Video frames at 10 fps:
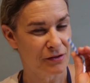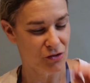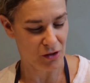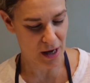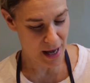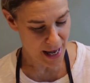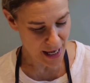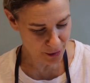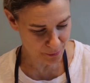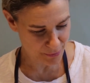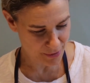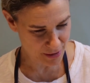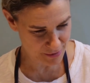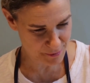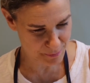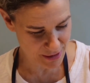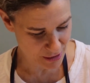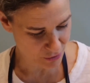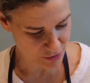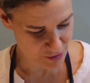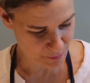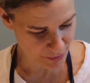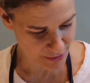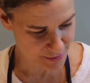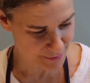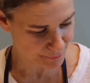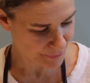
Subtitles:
to help us be the Holy Spirit.